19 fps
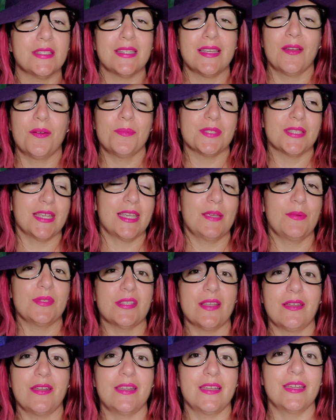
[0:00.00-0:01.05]
It's like almost like he
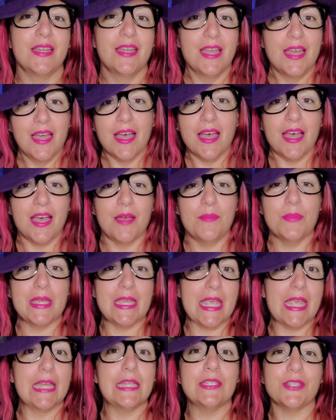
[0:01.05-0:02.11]
was on a
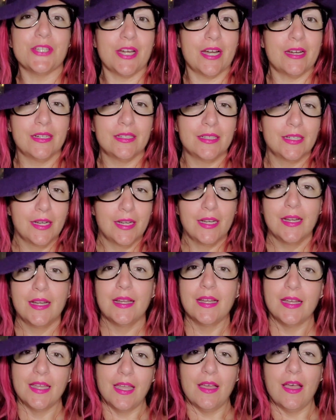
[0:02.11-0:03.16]
meander.
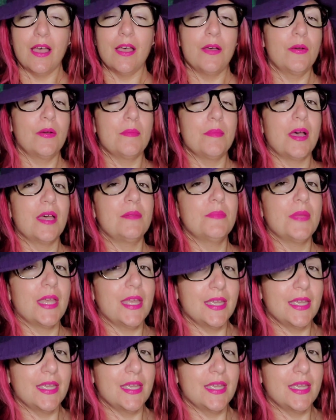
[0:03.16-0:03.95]
I'm on